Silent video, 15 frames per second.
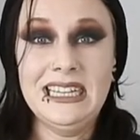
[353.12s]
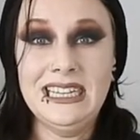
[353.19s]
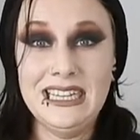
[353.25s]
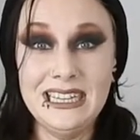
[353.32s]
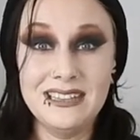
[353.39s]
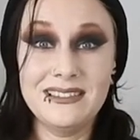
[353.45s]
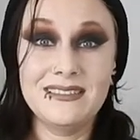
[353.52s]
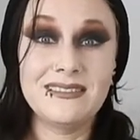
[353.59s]

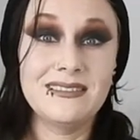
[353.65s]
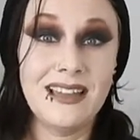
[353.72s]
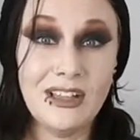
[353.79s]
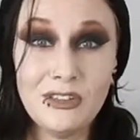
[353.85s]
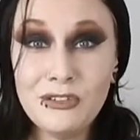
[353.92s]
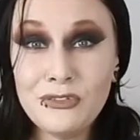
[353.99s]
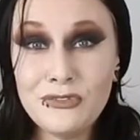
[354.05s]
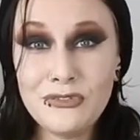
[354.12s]

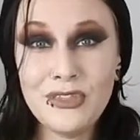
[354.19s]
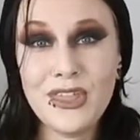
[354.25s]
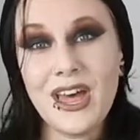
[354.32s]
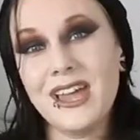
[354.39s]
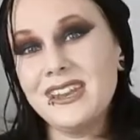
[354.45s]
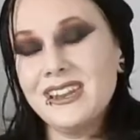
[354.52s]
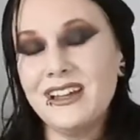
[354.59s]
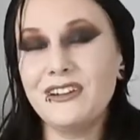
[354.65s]
itself,
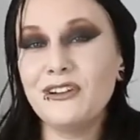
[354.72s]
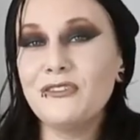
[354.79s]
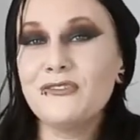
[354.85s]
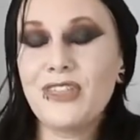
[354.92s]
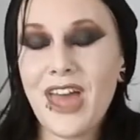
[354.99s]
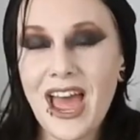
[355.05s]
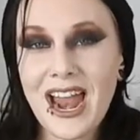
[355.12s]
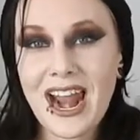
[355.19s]
that none
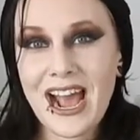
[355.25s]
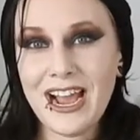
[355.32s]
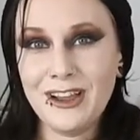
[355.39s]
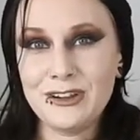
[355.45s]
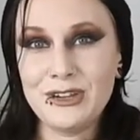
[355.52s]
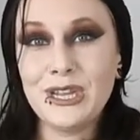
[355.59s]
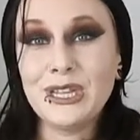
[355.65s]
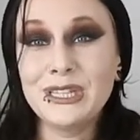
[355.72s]
of that
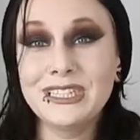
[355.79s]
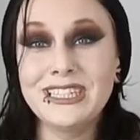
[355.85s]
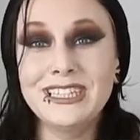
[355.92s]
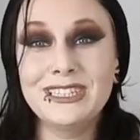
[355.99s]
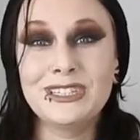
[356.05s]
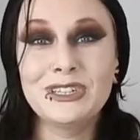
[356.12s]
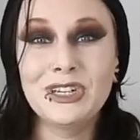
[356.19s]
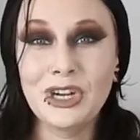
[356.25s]

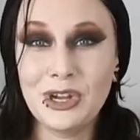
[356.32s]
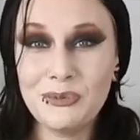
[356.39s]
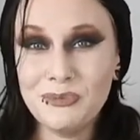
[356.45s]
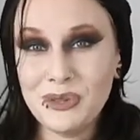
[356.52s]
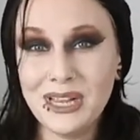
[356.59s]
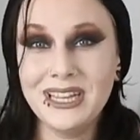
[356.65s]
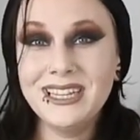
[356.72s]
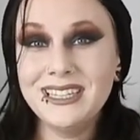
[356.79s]
actually
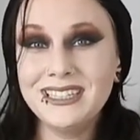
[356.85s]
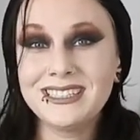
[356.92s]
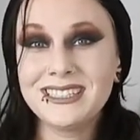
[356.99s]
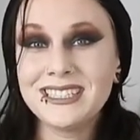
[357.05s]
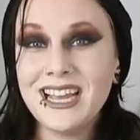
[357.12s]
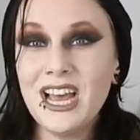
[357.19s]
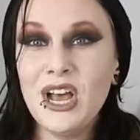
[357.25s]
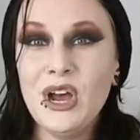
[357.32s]
took
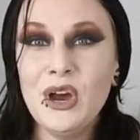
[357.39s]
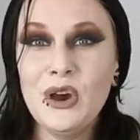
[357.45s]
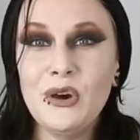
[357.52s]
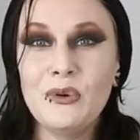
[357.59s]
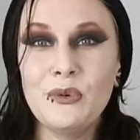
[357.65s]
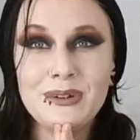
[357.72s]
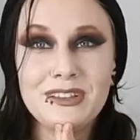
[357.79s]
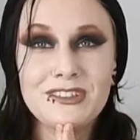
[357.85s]
place,
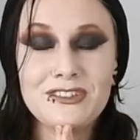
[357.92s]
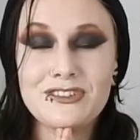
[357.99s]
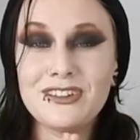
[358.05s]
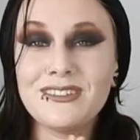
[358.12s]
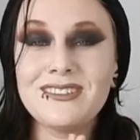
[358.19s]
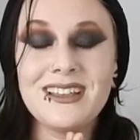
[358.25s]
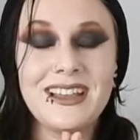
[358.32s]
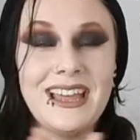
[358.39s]
which
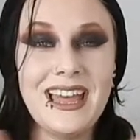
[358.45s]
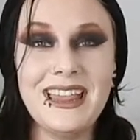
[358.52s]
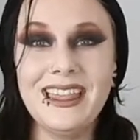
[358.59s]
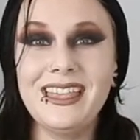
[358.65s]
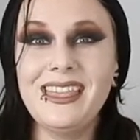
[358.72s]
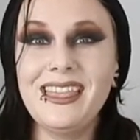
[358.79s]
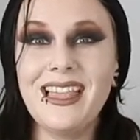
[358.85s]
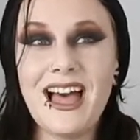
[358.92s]
just
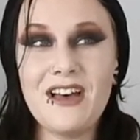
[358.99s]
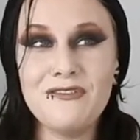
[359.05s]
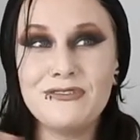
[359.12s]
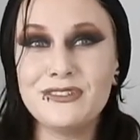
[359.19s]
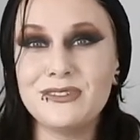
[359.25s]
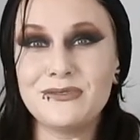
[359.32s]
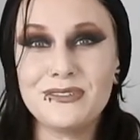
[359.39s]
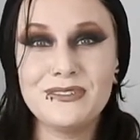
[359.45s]
again
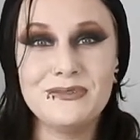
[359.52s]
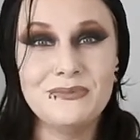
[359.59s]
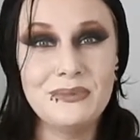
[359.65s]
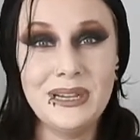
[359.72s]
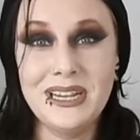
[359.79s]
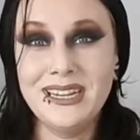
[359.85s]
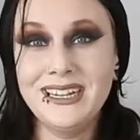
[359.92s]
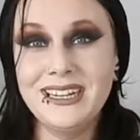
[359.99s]
left
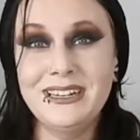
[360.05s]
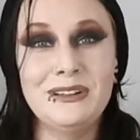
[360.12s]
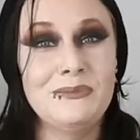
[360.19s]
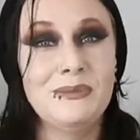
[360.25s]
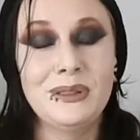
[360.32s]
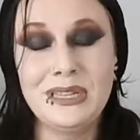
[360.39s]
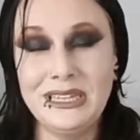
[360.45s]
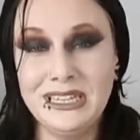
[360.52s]
me in
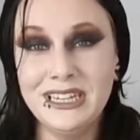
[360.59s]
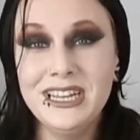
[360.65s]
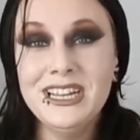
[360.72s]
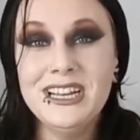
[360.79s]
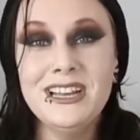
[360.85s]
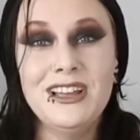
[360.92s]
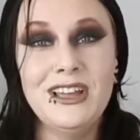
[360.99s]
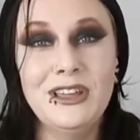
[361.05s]
complete
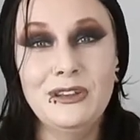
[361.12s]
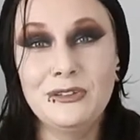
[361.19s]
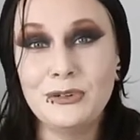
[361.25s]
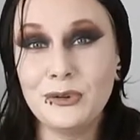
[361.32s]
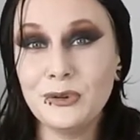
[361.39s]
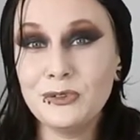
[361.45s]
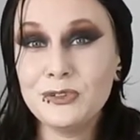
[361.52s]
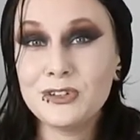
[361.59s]
and
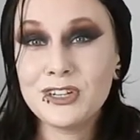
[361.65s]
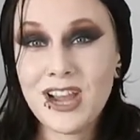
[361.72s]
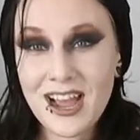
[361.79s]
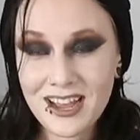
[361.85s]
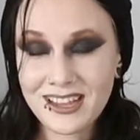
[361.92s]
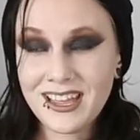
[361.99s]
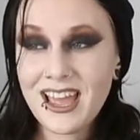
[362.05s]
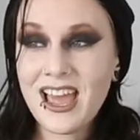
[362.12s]
total
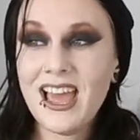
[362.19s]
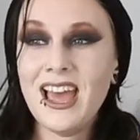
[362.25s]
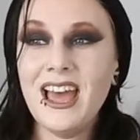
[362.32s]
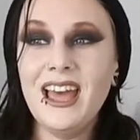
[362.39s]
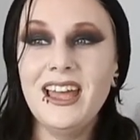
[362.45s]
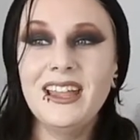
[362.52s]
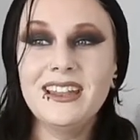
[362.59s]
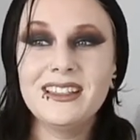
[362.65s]
shock
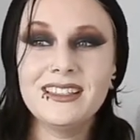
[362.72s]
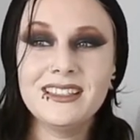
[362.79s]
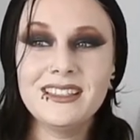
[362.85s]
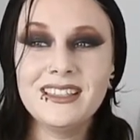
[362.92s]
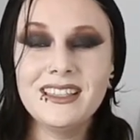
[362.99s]
and leaves